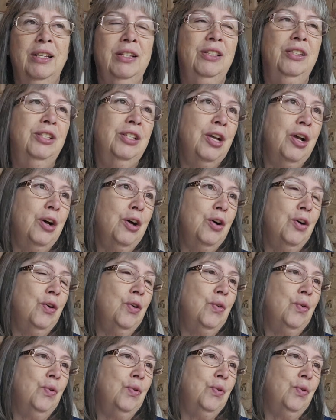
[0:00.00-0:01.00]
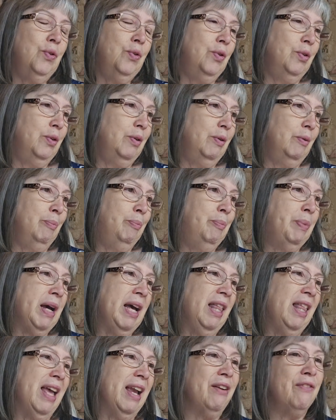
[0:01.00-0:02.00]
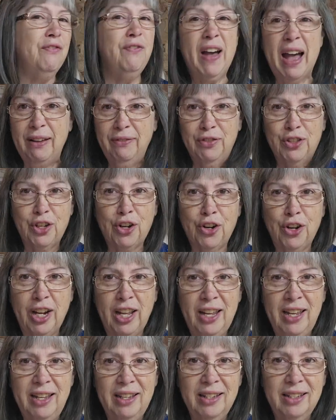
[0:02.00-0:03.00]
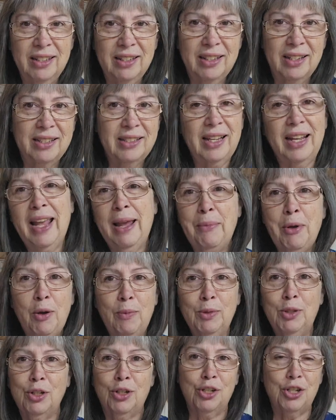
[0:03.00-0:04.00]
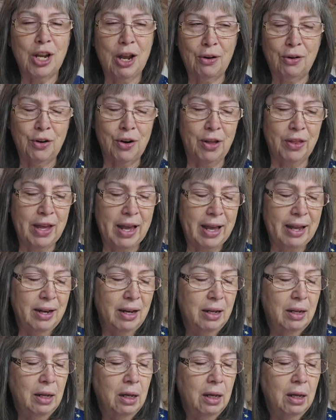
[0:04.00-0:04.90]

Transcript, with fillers: So by like 5.30, because I came home and took a shower and all that,